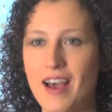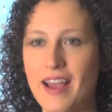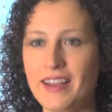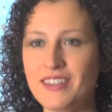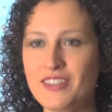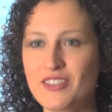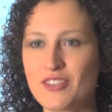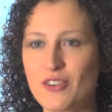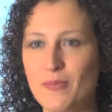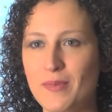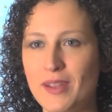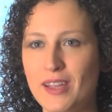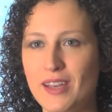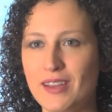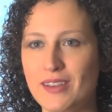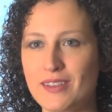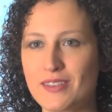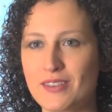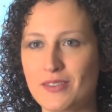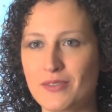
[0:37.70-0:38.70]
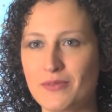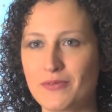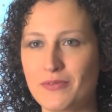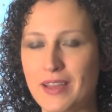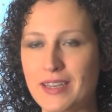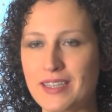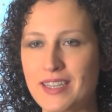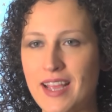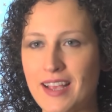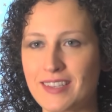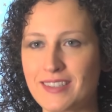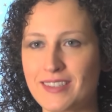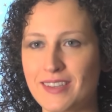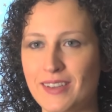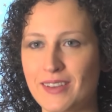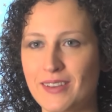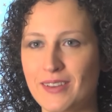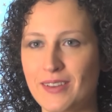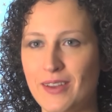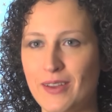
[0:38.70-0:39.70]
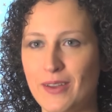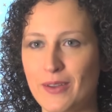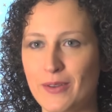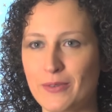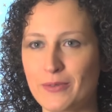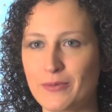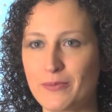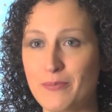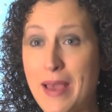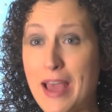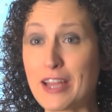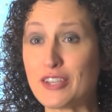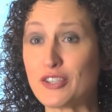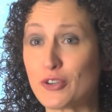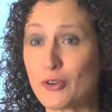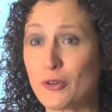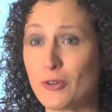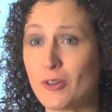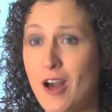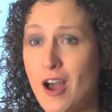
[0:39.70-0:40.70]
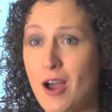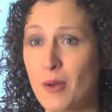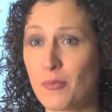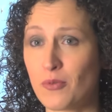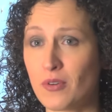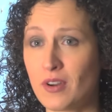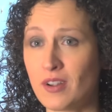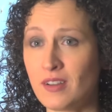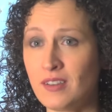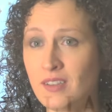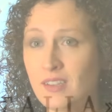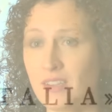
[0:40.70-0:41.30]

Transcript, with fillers: Haydn's Armida is a fantastic uh, magical opera.